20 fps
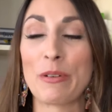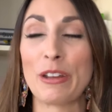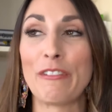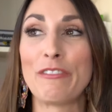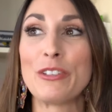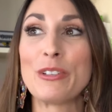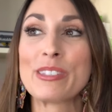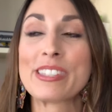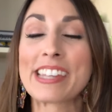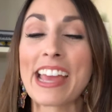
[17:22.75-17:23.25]
But if
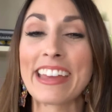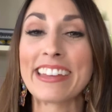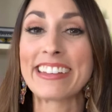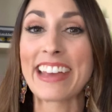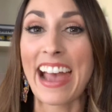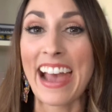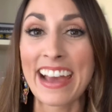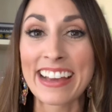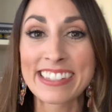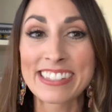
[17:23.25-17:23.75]
you say
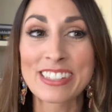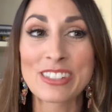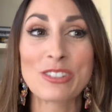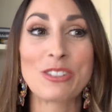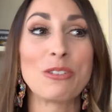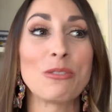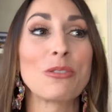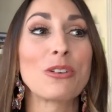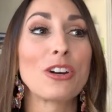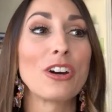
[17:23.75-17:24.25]
yes,
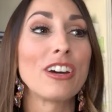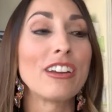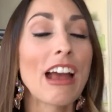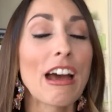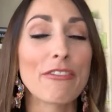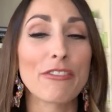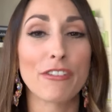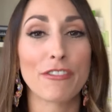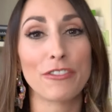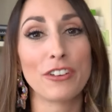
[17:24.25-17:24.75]
you could
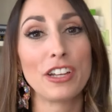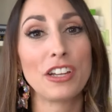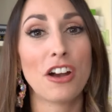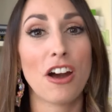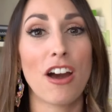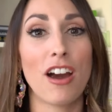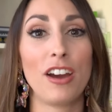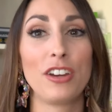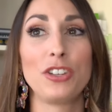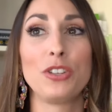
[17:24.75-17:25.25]
have a free
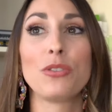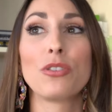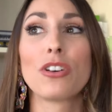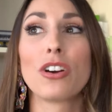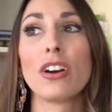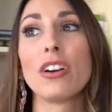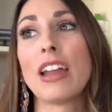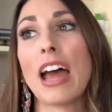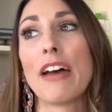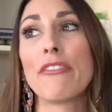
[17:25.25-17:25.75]
car. You
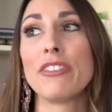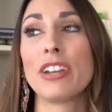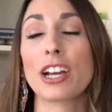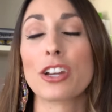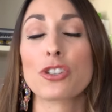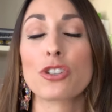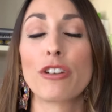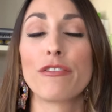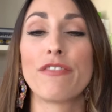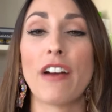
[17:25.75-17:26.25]
could have an
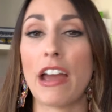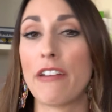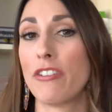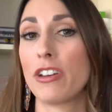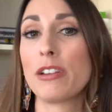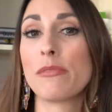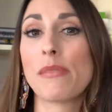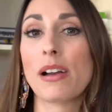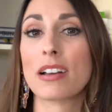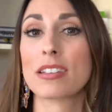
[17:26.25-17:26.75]
extra
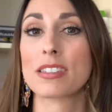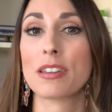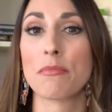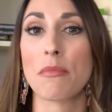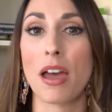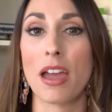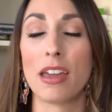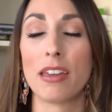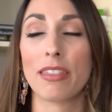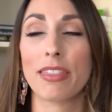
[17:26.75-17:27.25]
$500 a
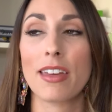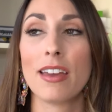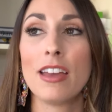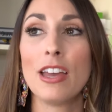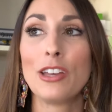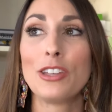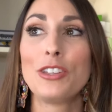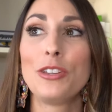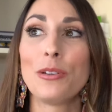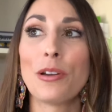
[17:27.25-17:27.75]
month.
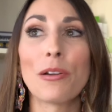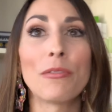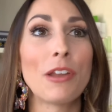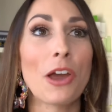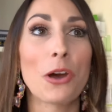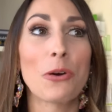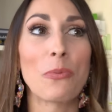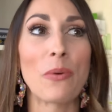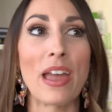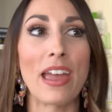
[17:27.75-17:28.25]
You don't
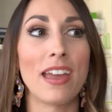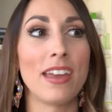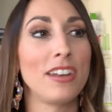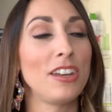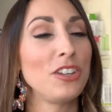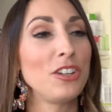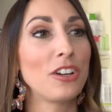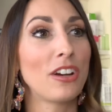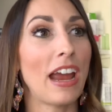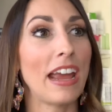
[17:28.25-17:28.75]
know
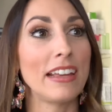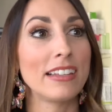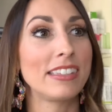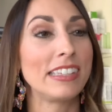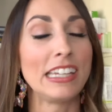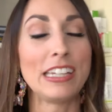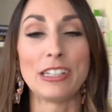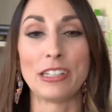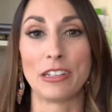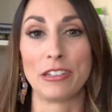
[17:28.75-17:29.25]
when your
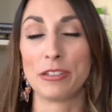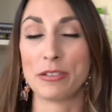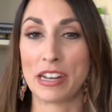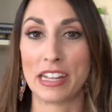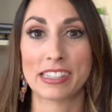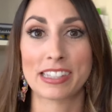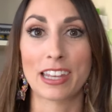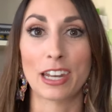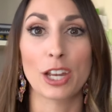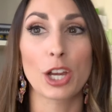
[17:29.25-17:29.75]
AC
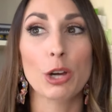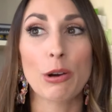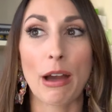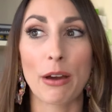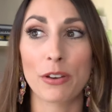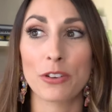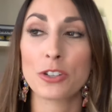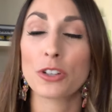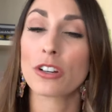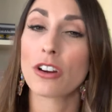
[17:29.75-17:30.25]
unit's going to go
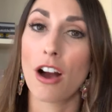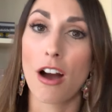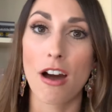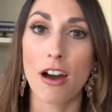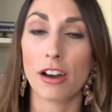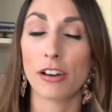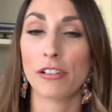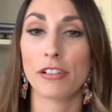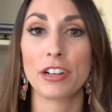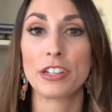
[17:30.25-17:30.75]
out in your
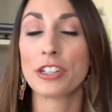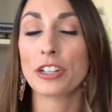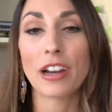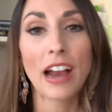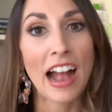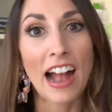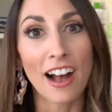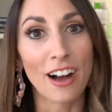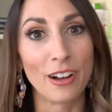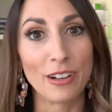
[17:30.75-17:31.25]
car or in your
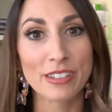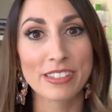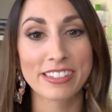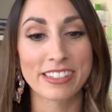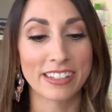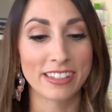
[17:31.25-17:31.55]
house.